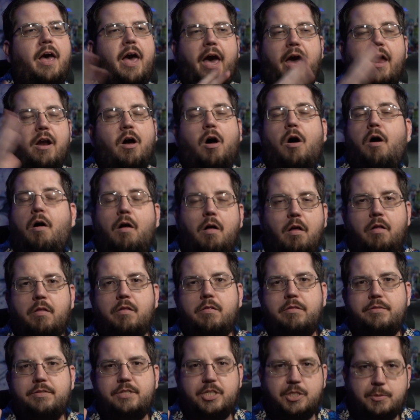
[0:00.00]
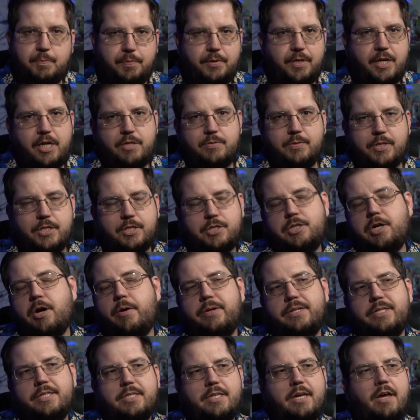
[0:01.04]
at all displeased with the show
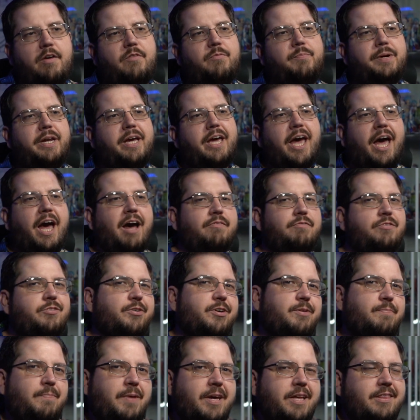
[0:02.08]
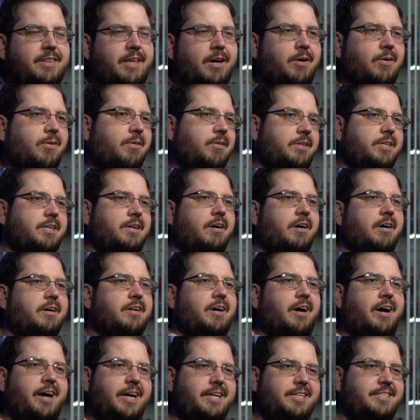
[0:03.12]
itself, but I have to admit that early
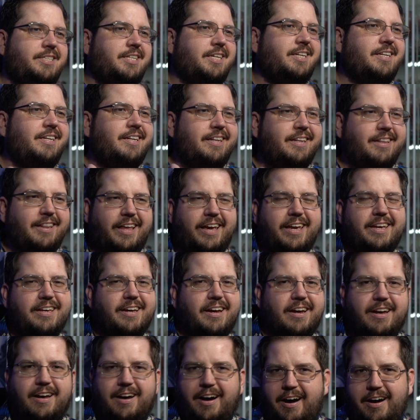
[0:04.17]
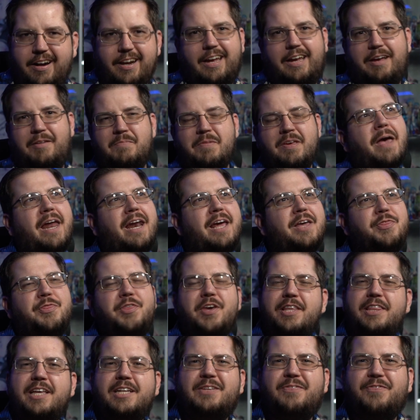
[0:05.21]
on, I didn't like Akane. And I
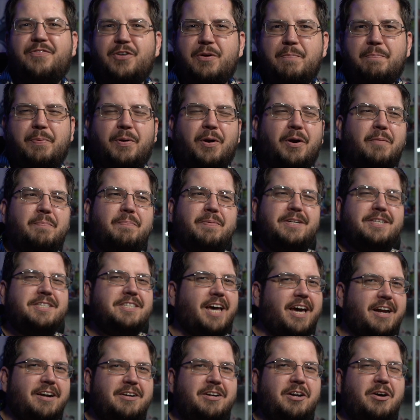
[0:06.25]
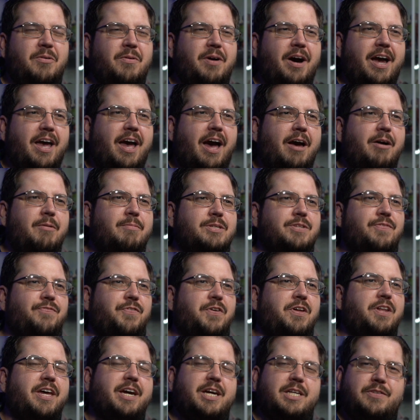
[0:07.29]
think that's for a purpose. I don't know. I almost
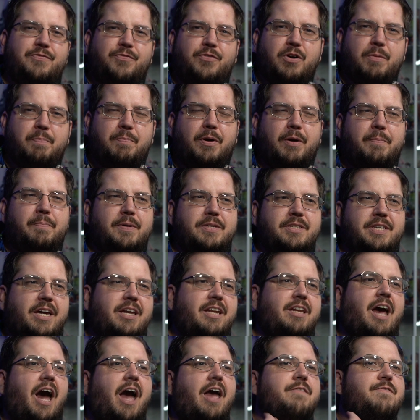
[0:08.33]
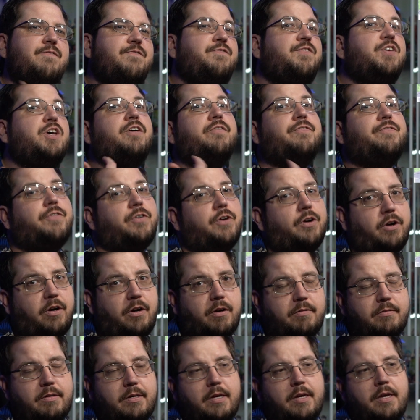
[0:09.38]
feel like it's for a purpose. I feel for
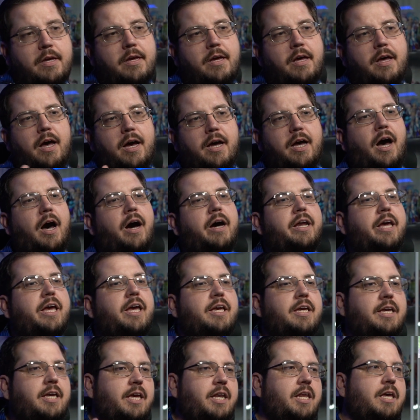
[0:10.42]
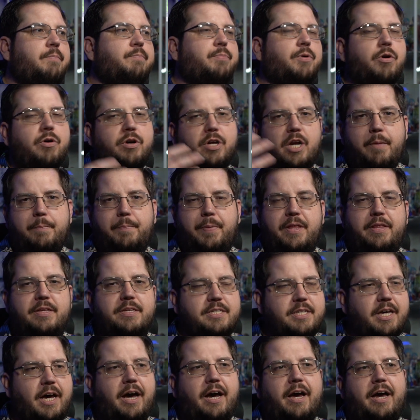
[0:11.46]
her. Akane getting broken up by this
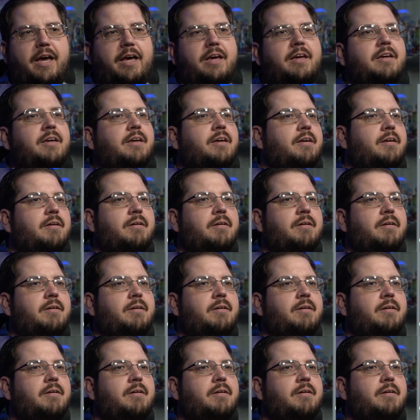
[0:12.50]
guy,